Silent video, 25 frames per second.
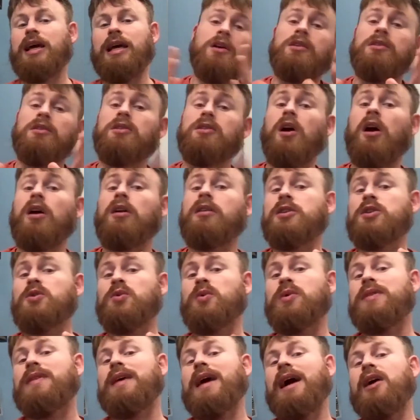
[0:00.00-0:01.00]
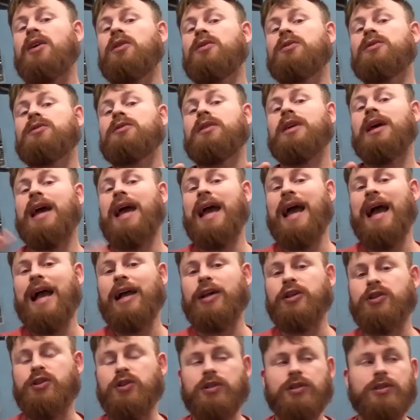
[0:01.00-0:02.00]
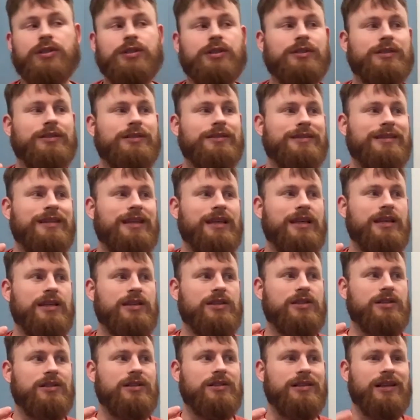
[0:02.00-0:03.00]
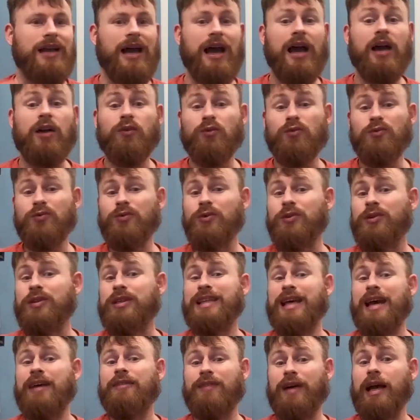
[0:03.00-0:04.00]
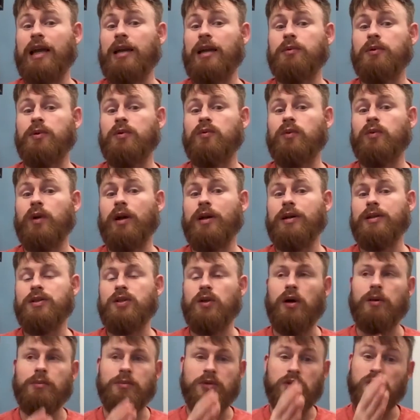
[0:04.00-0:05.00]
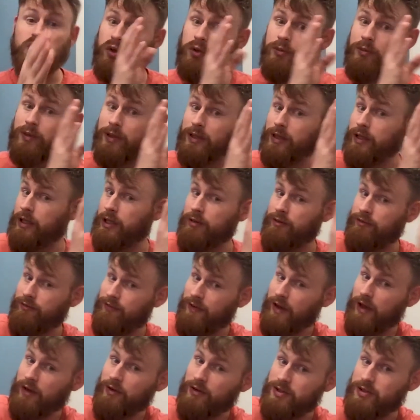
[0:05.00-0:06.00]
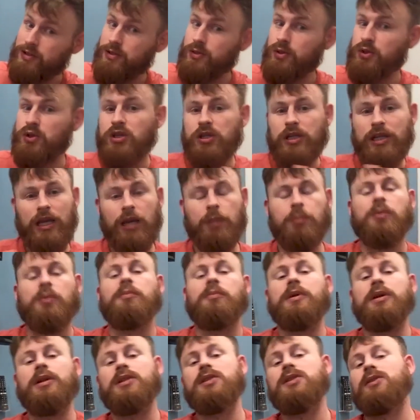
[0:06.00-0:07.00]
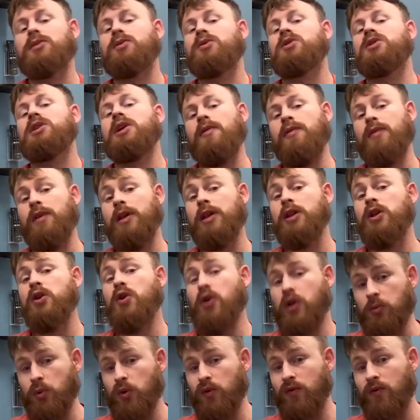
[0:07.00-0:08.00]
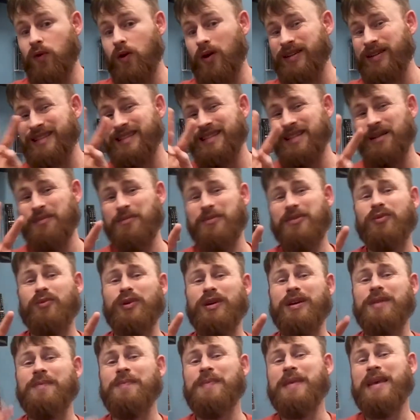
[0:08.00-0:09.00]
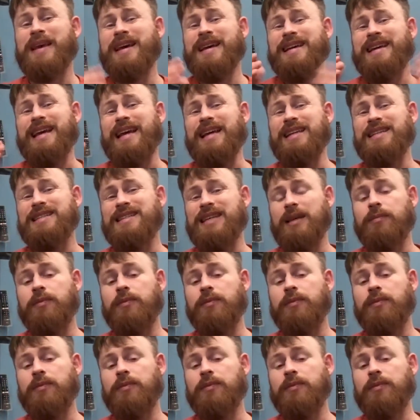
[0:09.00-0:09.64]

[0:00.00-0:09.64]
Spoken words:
Knowledge without action is not really that valuable, right? So I'm assuming that you found a solution, you implemented a solution, and then you can move on to tip 3. And tip